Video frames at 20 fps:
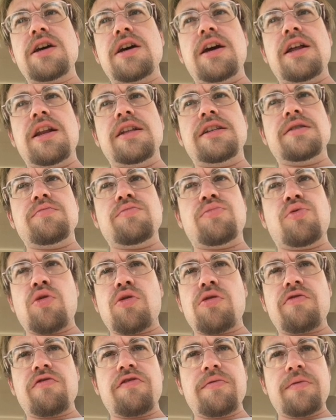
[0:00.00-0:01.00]
and it's
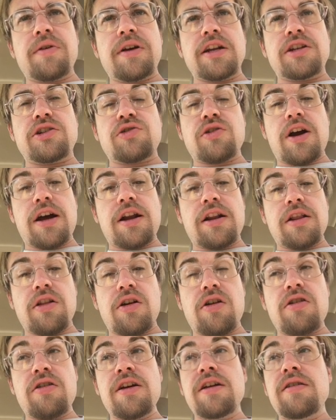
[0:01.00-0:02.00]
important for me to try to
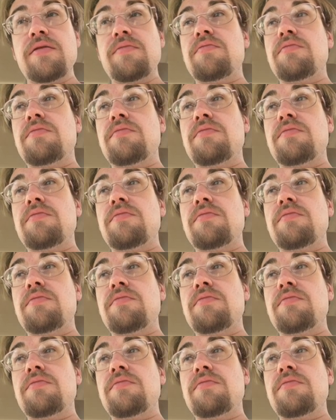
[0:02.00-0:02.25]
learn it.